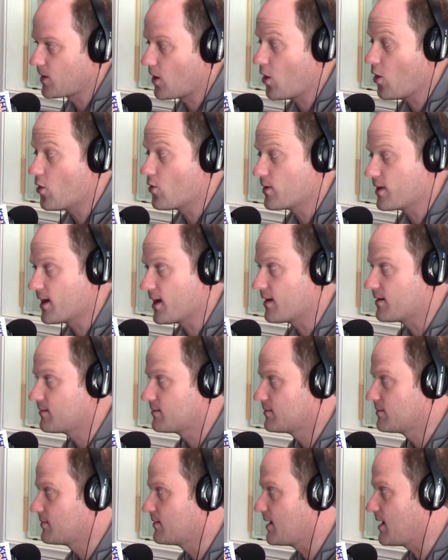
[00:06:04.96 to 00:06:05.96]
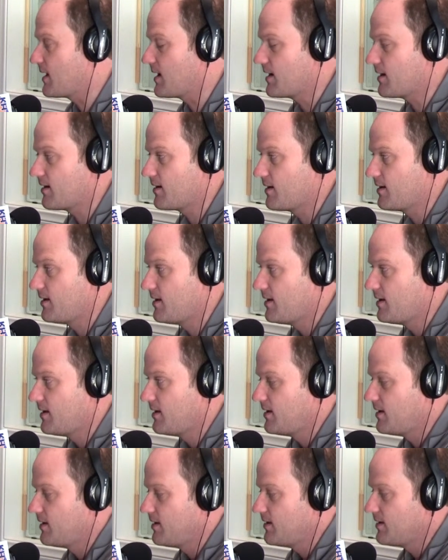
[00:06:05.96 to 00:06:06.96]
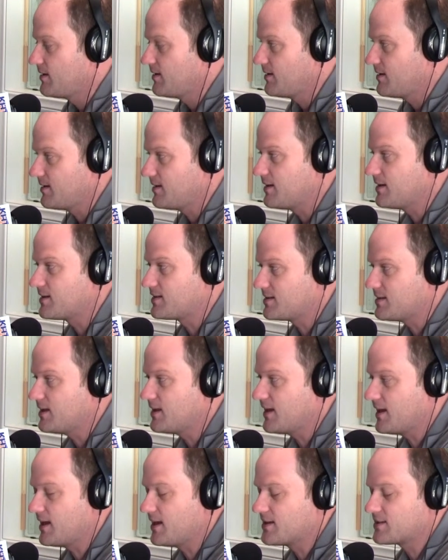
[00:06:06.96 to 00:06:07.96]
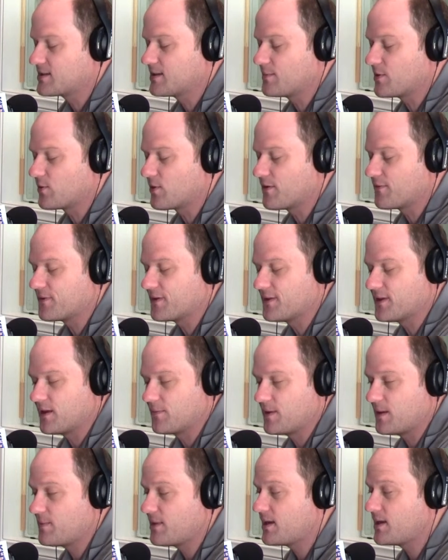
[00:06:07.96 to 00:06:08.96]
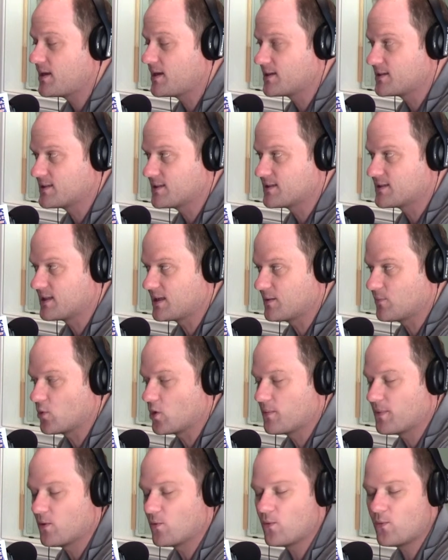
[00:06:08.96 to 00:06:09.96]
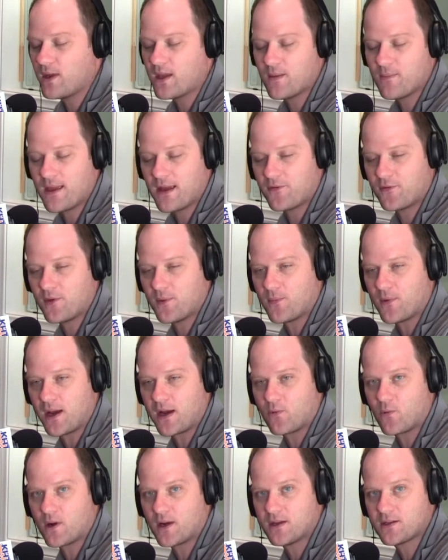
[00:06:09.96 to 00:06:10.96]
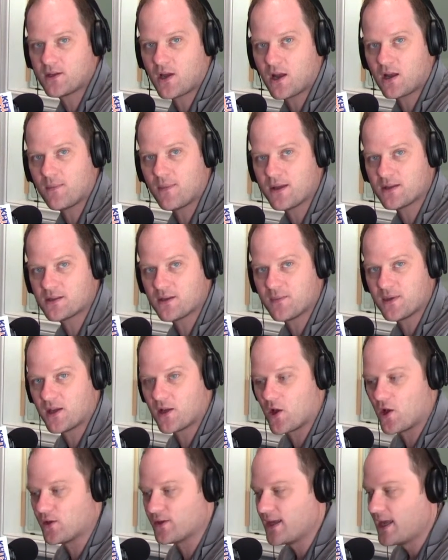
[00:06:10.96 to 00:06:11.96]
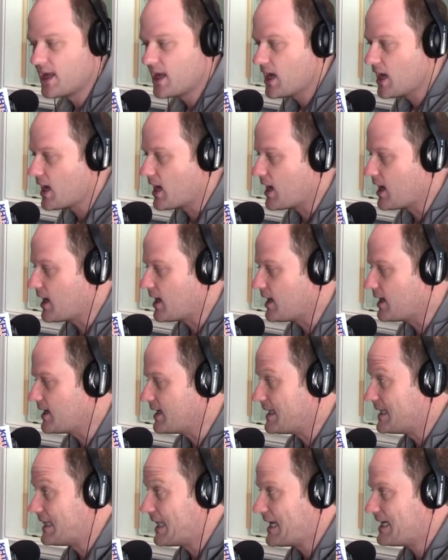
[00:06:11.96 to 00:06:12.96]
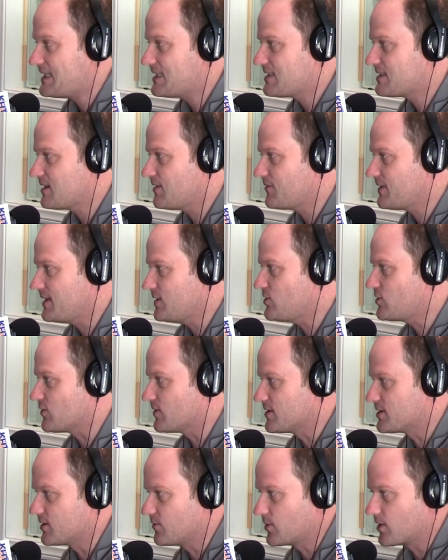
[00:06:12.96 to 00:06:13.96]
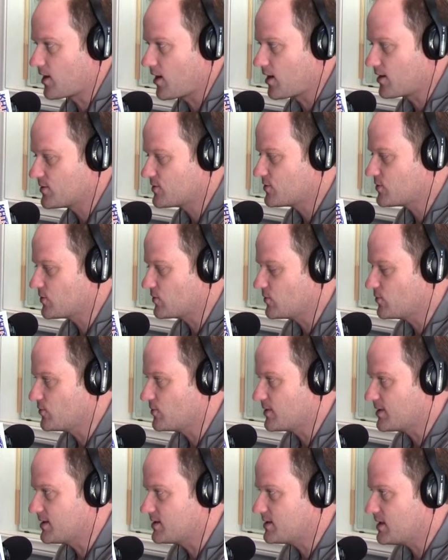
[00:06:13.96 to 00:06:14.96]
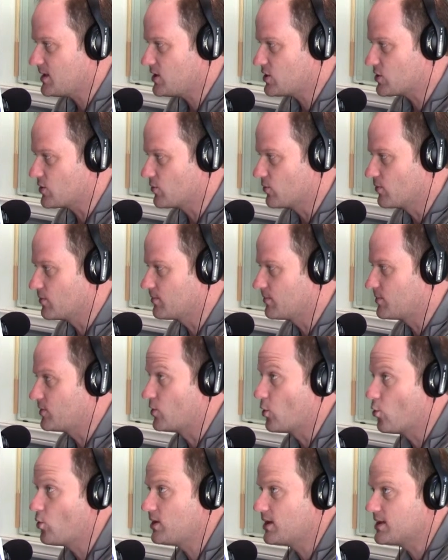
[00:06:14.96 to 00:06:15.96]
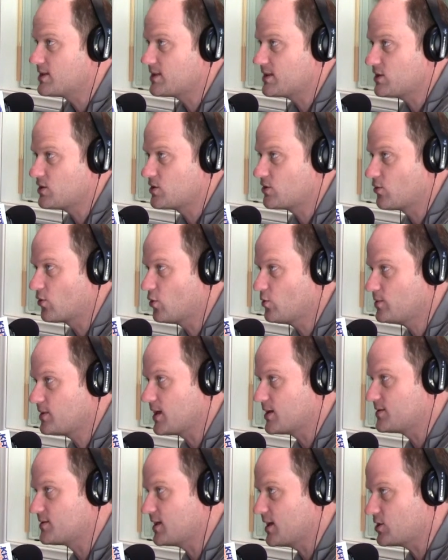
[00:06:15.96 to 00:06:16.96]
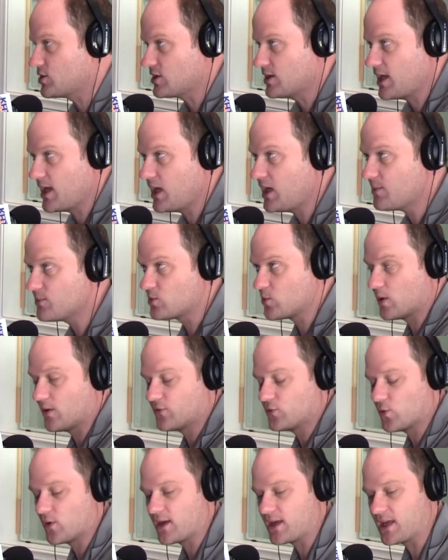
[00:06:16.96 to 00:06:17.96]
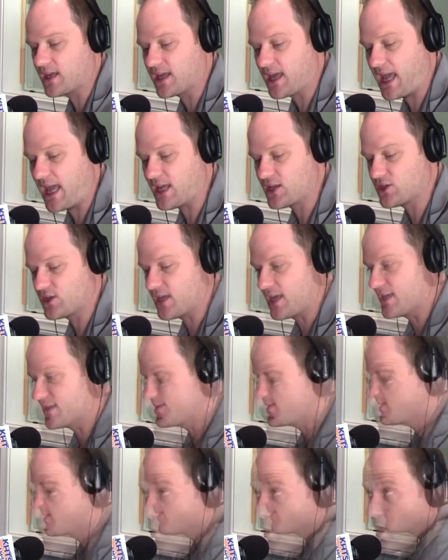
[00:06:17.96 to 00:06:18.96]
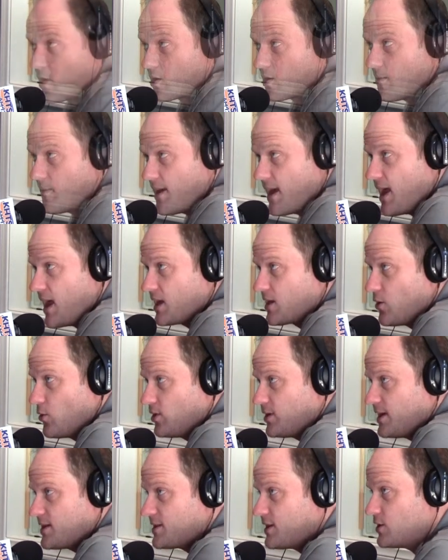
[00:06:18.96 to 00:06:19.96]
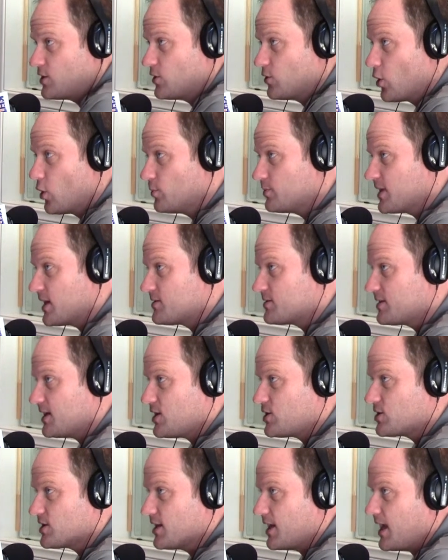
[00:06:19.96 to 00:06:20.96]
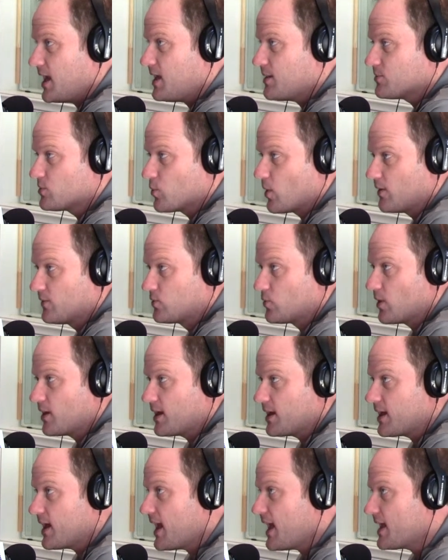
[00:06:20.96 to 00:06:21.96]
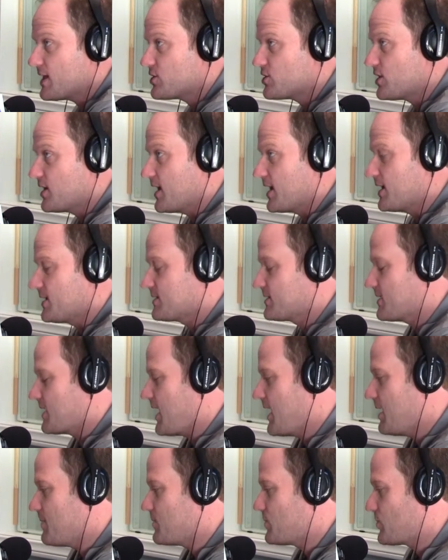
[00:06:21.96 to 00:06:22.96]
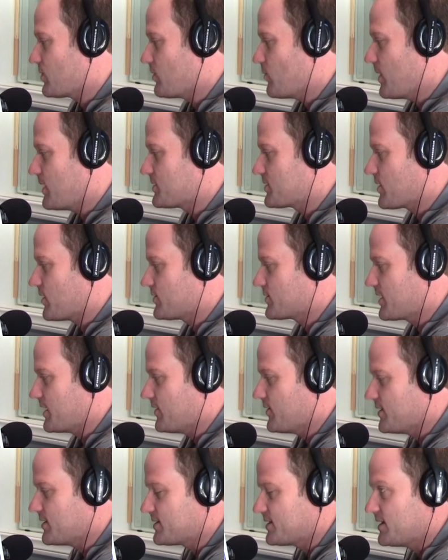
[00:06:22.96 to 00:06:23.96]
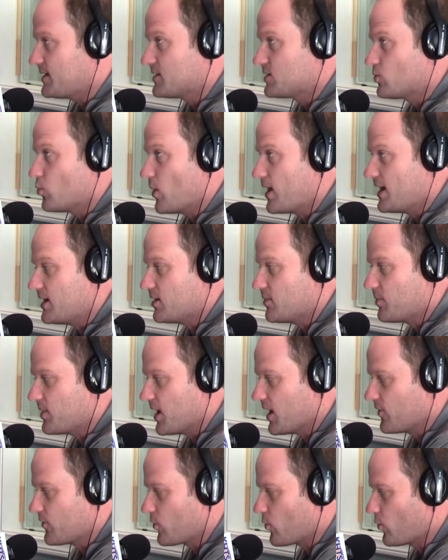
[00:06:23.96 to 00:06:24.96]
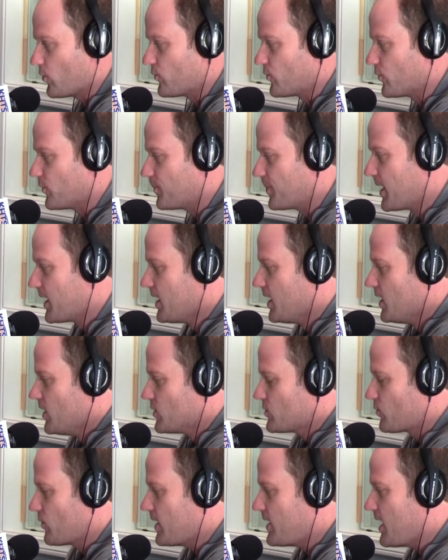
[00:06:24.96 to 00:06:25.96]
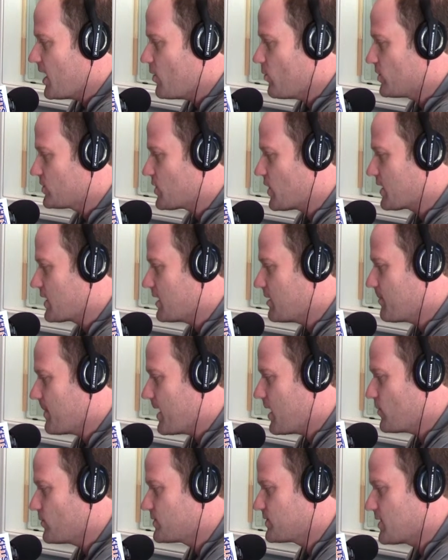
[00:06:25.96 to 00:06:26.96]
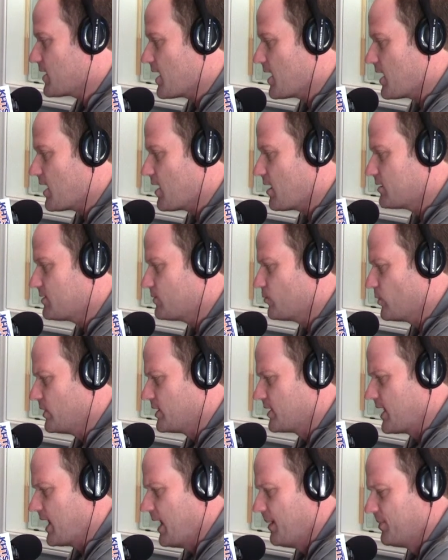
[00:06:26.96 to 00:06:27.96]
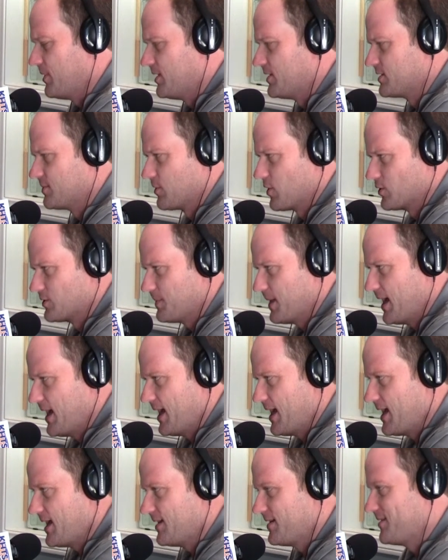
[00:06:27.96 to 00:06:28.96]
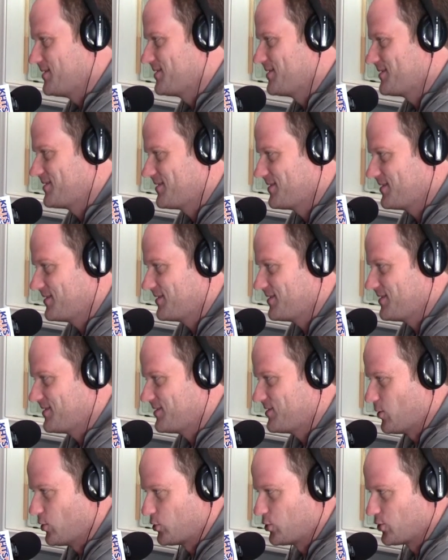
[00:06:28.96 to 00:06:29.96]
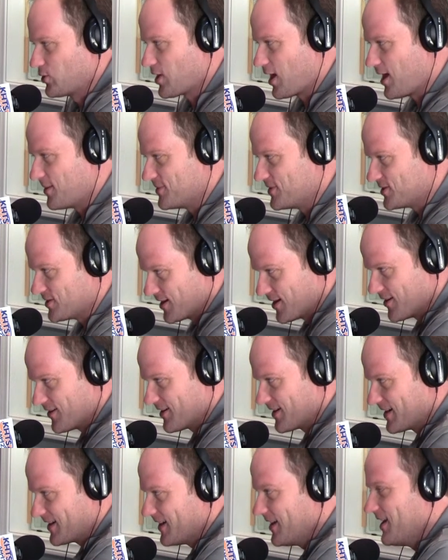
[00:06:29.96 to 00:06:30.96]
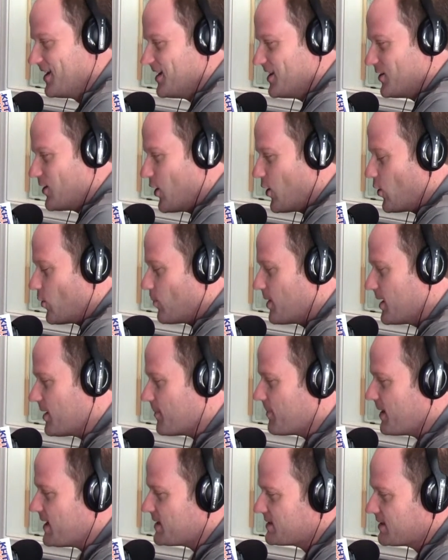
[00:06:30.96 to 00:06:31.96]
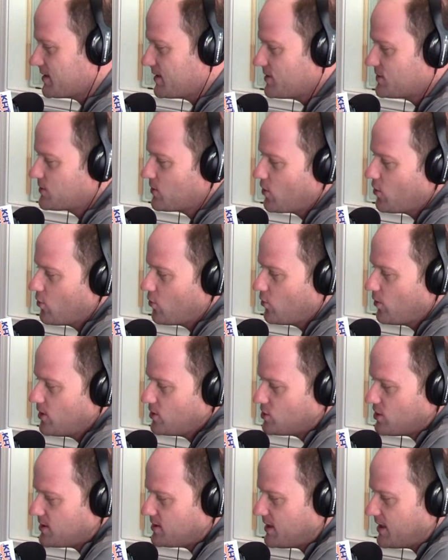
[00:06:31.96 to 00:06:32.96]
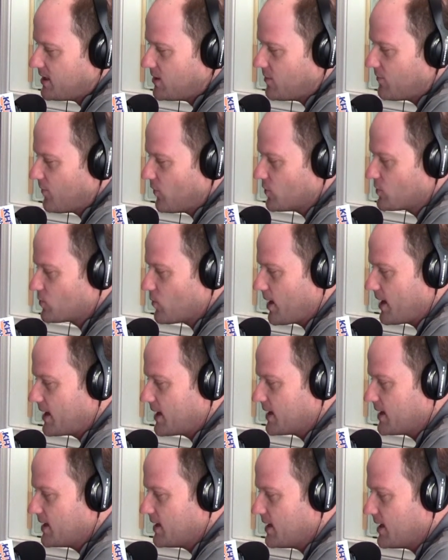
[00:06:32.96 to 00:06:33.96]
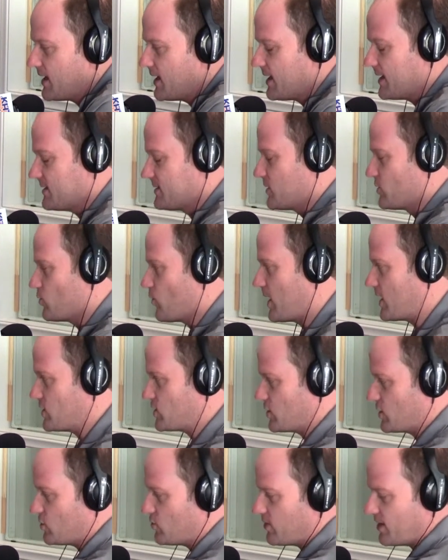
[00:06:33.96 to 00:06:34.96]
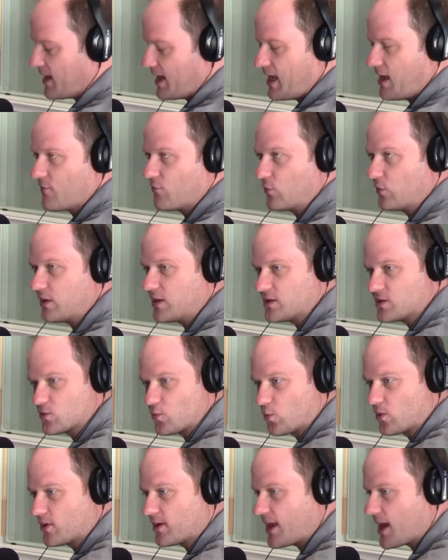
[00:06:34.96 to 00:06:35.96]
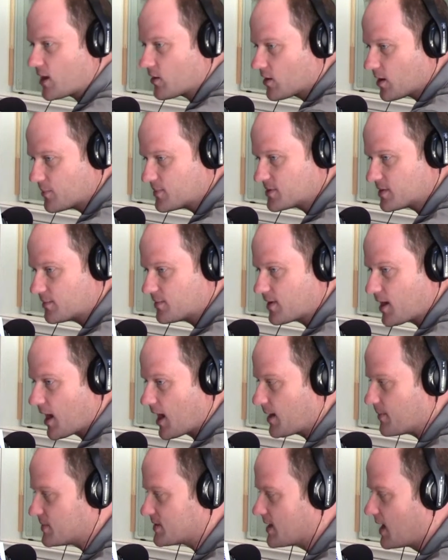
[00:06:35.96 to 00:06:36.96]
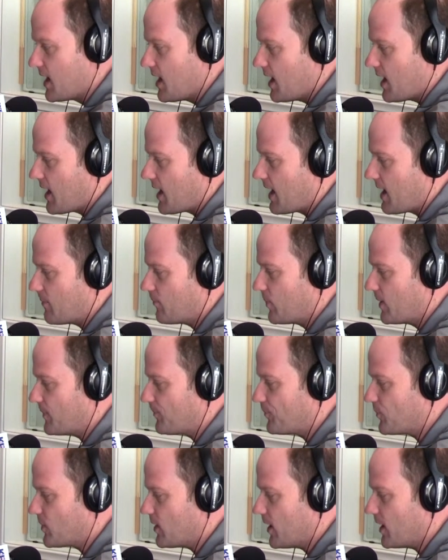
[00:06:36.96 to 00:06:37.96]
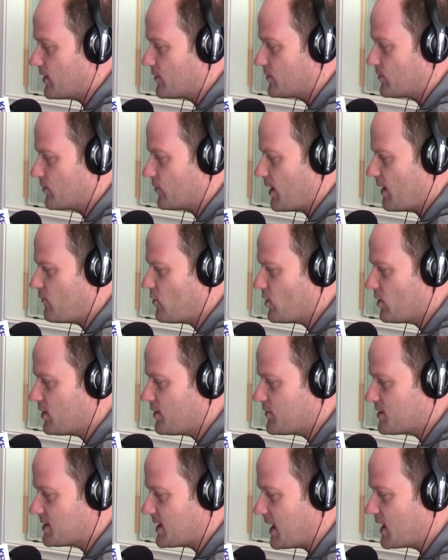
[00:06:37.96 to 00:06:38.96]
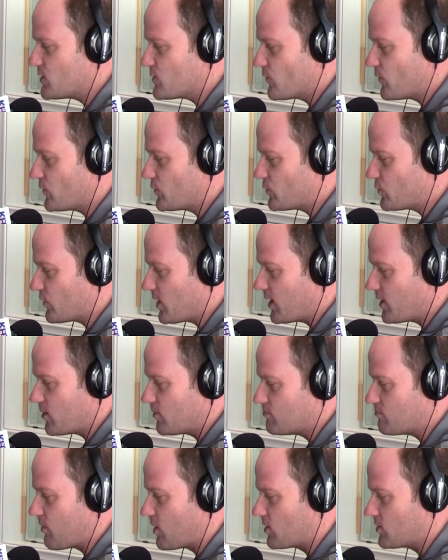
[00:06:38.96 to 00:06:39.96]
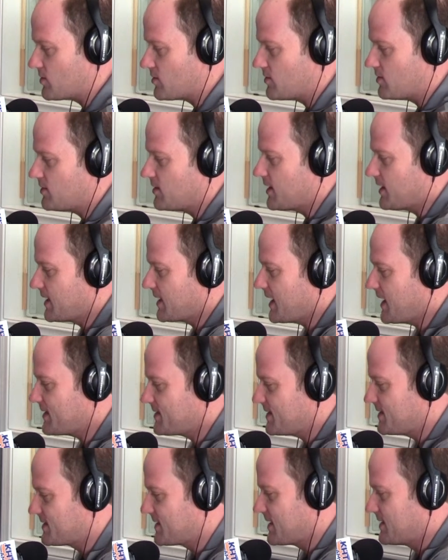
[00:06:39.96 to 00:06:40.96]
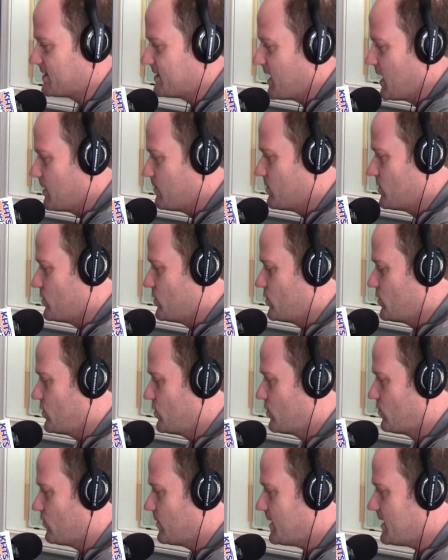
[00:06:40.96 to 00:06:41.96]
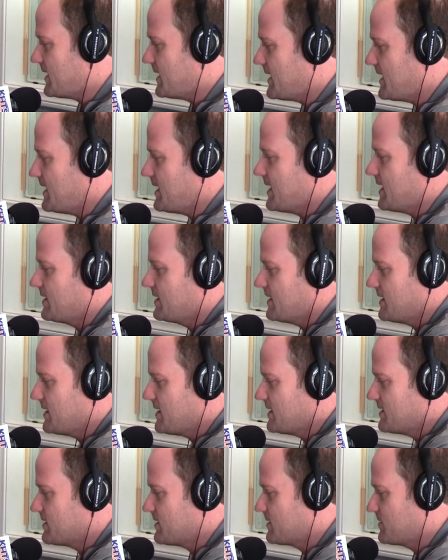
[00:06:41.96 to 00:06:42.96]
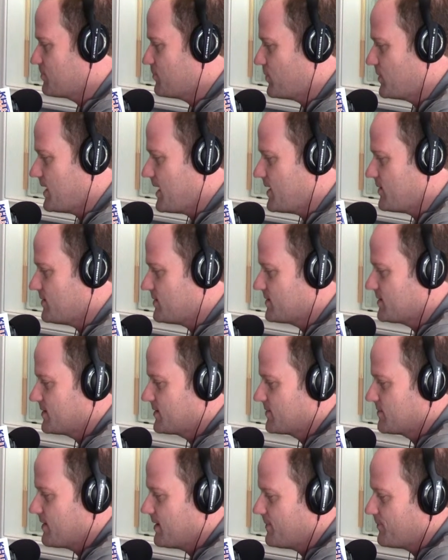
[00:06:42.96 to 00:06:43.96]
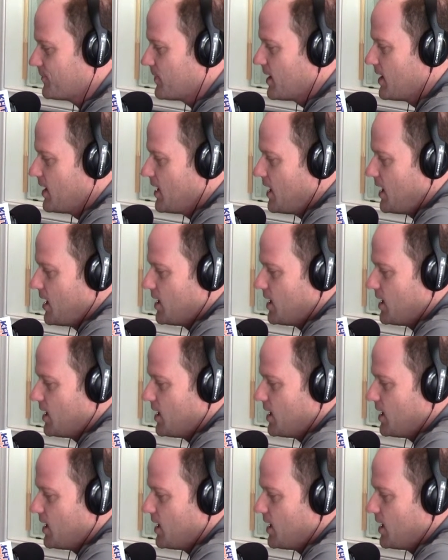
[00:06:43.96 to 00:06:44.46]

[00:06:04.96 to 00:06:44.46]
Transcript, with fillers: Oh, what yeah. I can see here, like eighteen billion potentially. Yeah, it's going to be rough so, on them. They may yeah. not exist anymore. But when we come back from the break, we're going to talk about something called uh, enlightened self-interest in regards to this issue. You're listening to your hometown station, A M twelve twenty, K H T S. Welcome back. You're listening to your hometown station, A M twelve twenty, K H T S. I am attorney Wade Skalsky, and this is Wade Beyond the Courtroom. So right now we're talking about uh, when capitalism goes bad. Yeah. Social commentary. No, but basically, so just like in the Volkswagen uh, situation, you can have really squirrely outcomes sometimes. Uh, but uh, have you heard of this hedge fund trader, Martin, and I can't say this guy's name, Shkreli, I think it's pronounced, right? No.